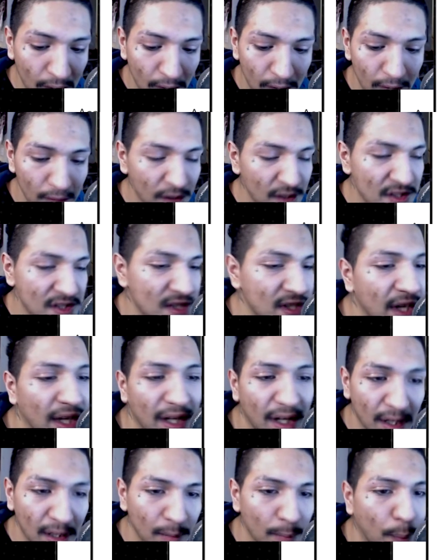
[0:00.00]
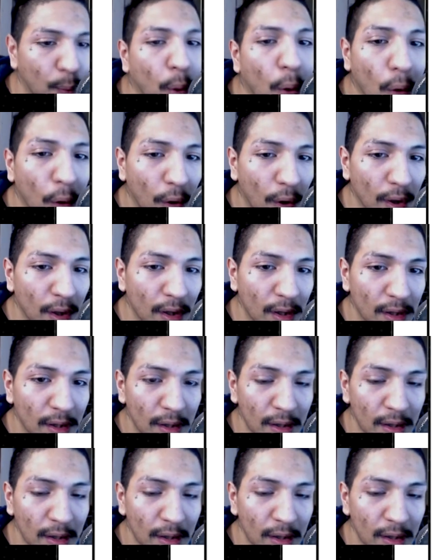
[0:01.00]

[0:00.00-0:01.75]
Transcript: the sick and poor